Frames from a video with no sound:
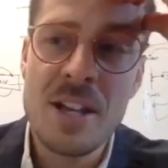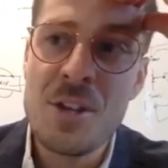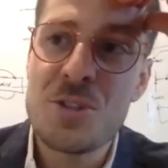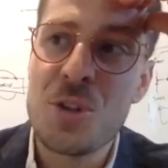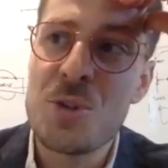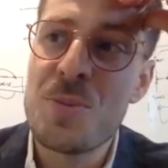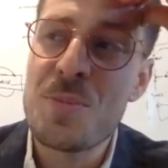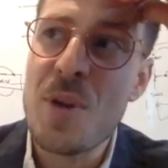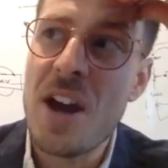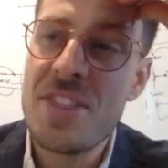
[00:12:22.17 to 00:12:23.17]
So
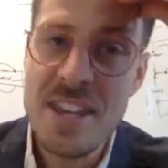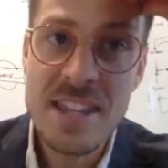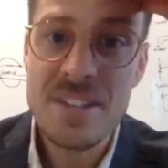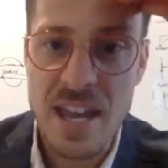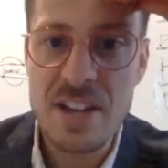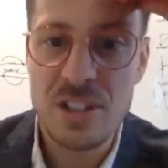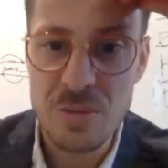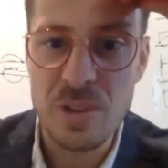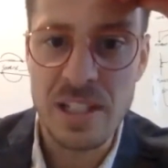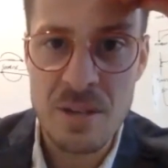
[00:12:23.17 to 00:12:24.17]
I think that's actually
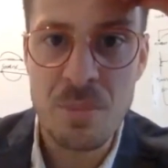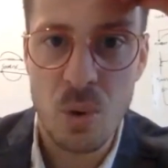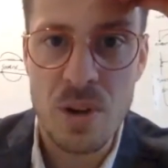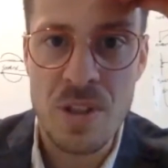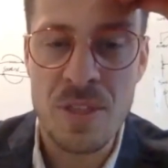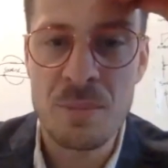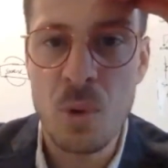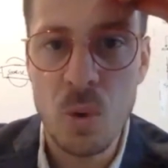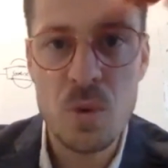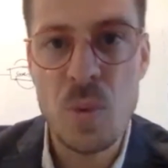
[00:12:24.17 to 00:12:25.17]
really important. The
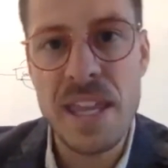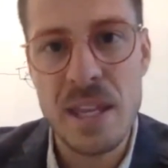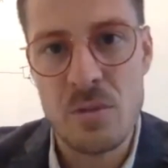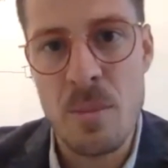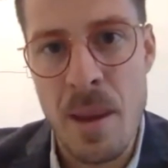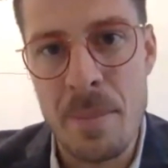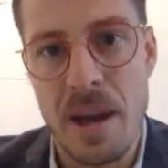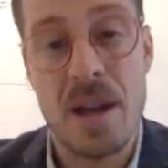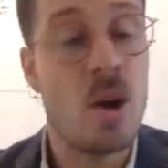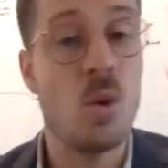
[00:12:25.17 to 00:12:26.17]
more that we can remember,
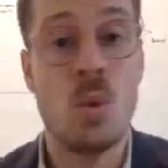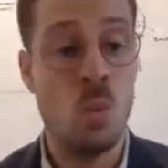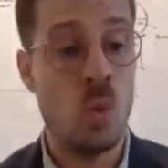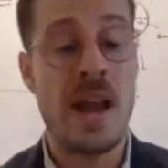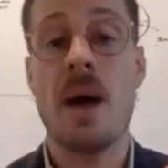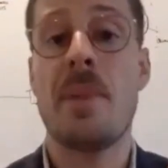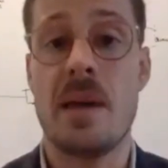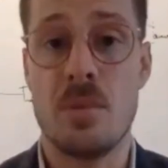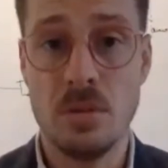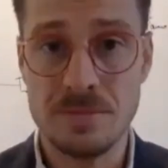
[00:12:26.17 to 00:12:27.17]
we are
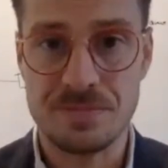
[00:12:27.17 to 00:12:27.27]
people.